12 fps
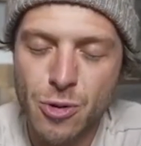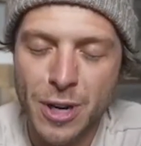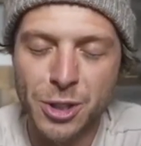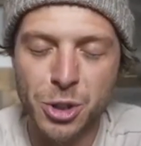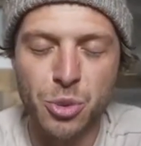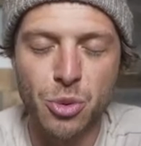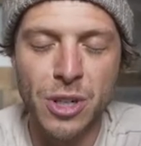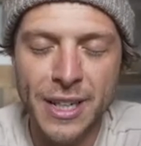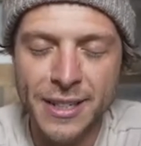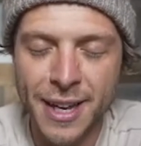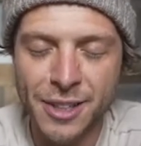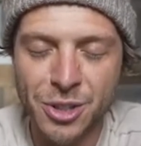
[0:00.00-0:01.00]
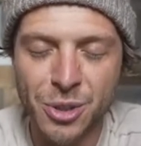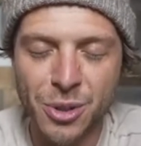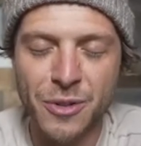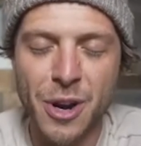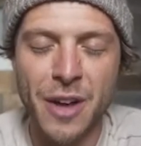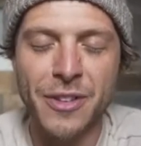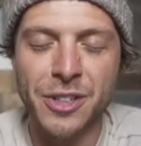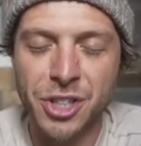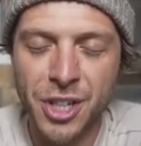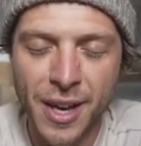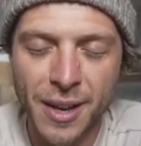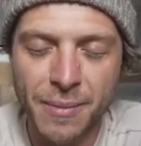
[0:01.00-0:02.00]
and just really intentional. If you're at the
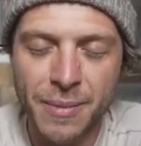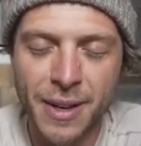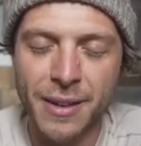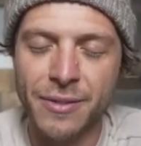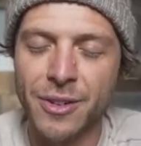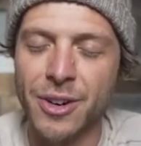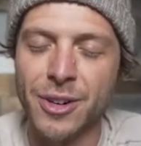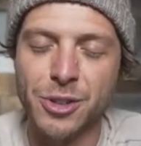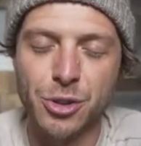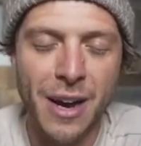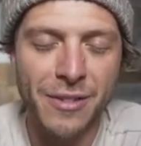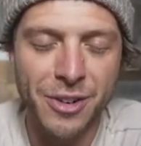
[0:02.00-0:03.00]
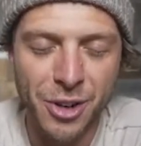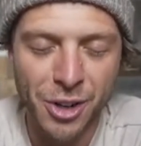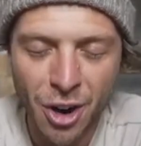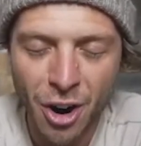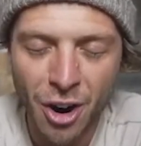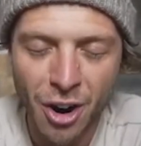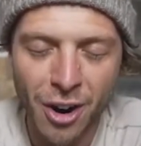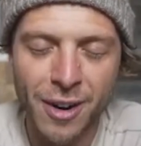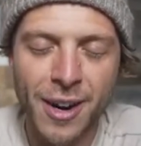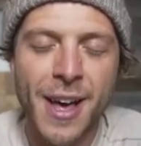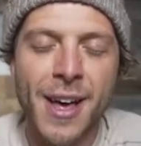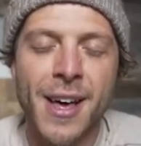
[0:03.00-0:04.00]
gym, if you're driving your
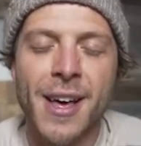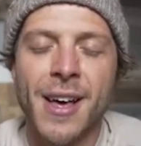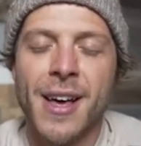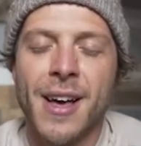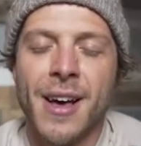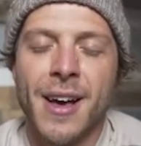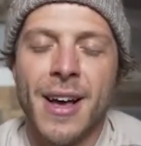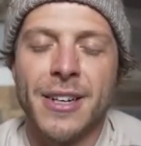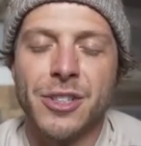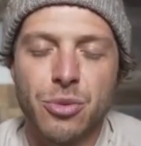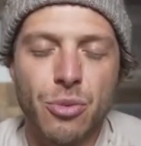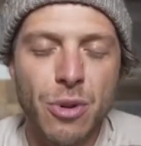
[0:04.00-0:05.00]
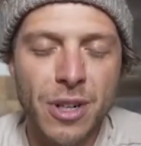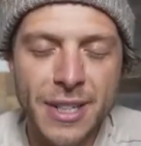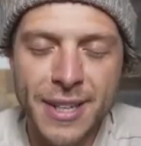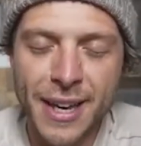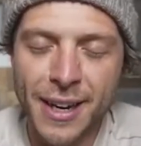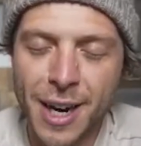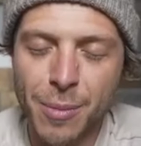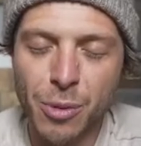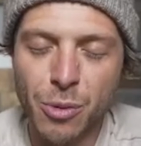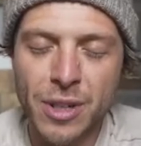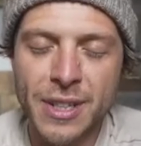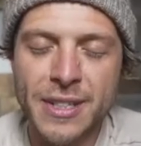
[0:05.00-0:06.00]
car, and just really take a
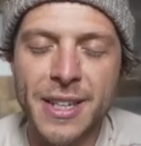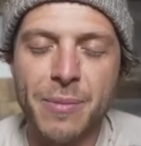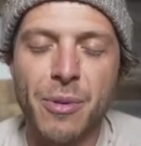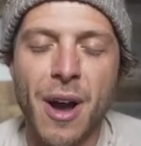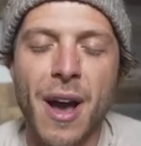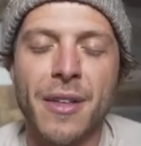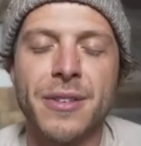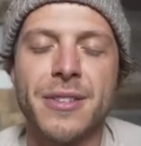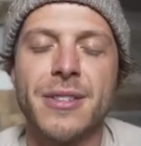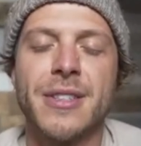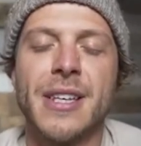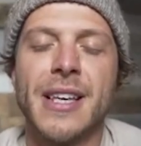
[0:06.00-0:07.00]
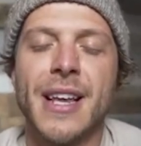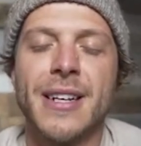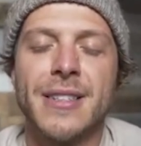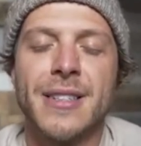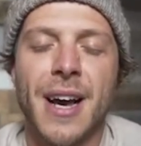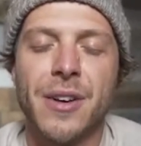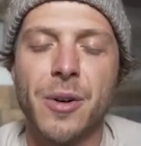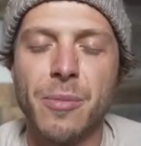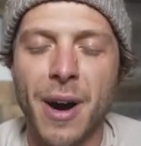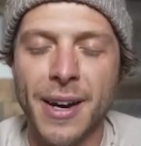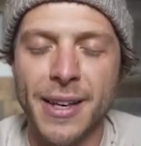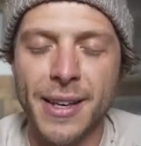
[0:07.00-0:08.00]
couple really deep breaths to get inside
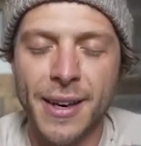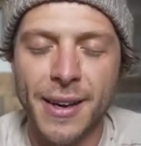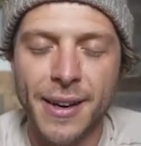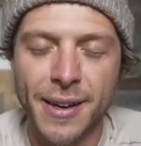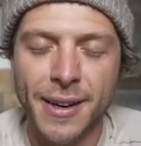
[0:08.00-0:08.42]
your body